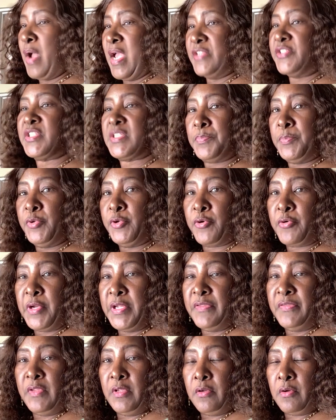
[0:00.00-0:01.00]
just put her
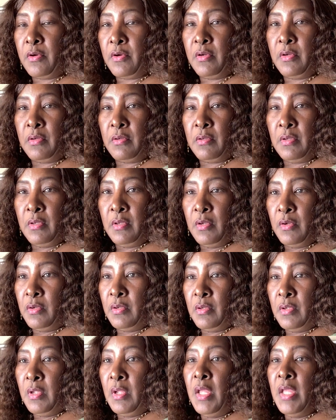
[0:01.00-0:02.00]
in there.
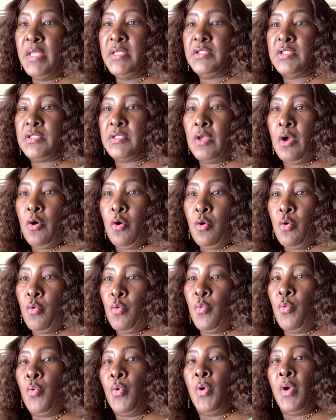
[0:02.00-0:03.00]

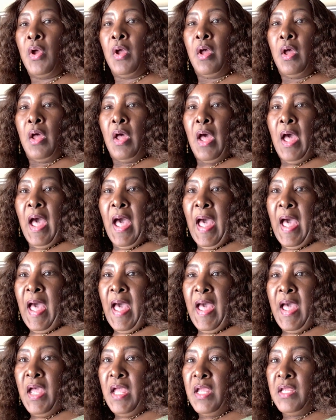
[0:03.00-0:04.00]
So
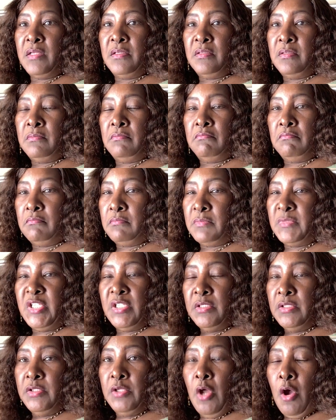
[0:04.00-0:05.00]
I
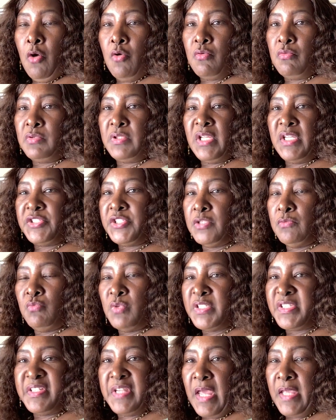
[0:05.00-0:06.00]
didn't know that she
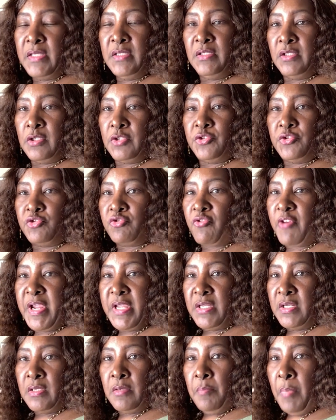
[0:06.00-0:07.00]
was not in a
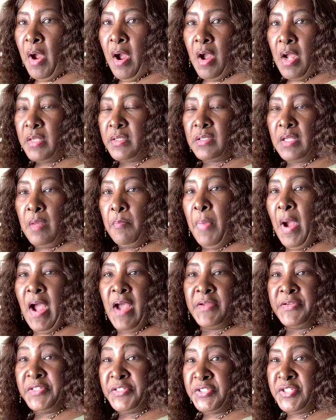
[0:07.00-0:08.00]
draining pot. That
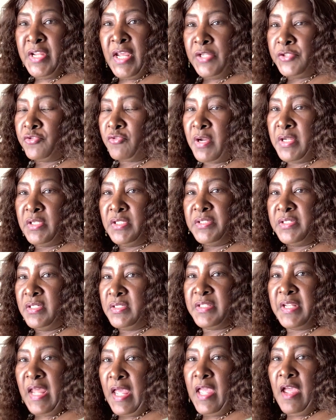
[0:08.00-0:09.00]
pot does not drain. It does
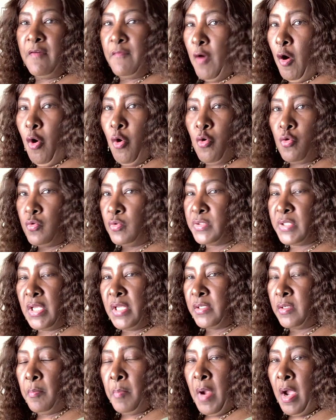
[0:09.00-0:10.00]
not have holes at
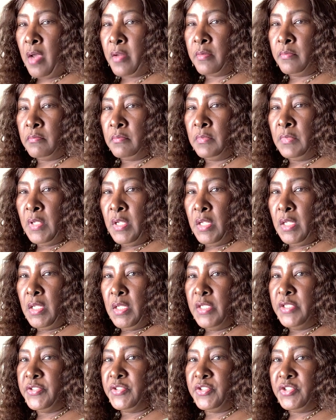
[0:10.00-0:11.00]
the bottom.
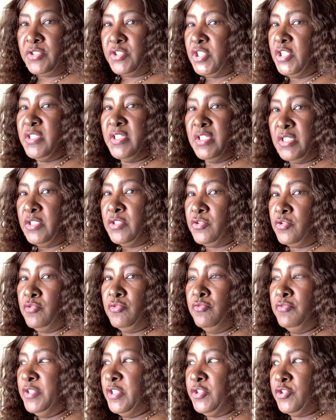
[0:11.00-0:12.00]
And you
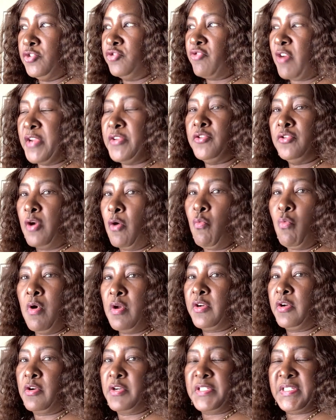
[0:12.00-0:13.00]
need to drain. You don't want
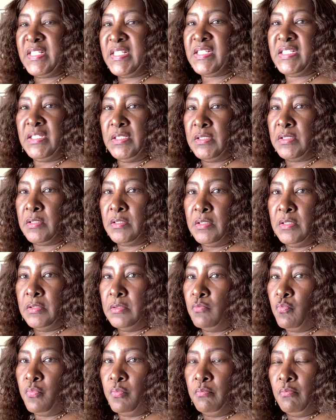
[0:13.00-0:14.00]
her to sit
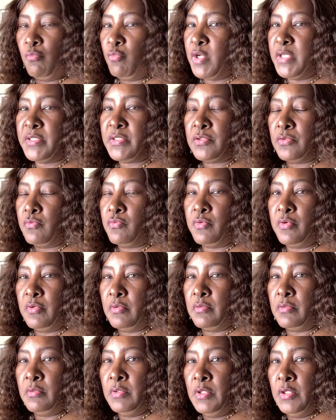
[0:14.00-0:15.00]
in wet
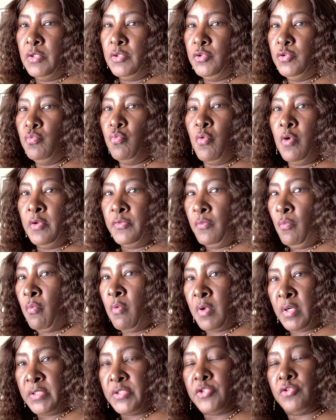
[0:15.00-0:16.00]
soil. You want the
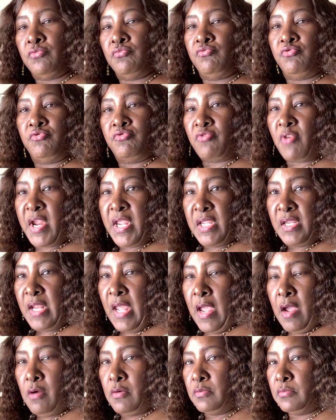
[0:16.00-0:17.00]
water to drain
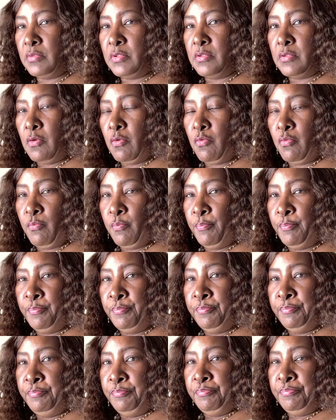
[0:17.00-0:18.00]
out. So
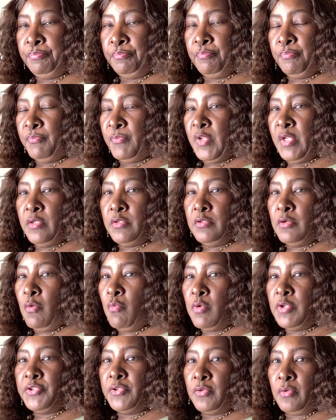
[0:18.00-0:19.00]
you don't
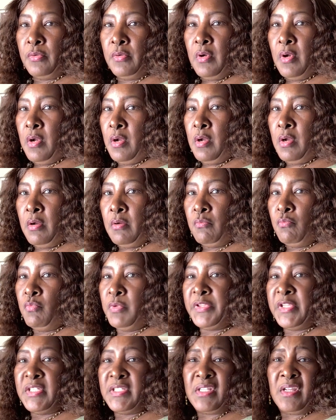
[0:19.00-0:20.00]
want the what
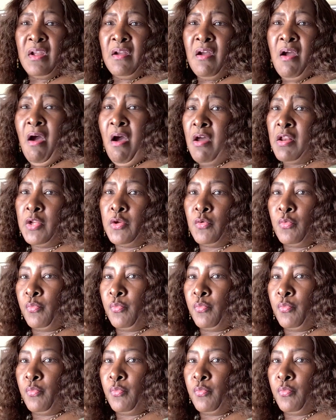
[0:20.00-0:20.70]
they call it,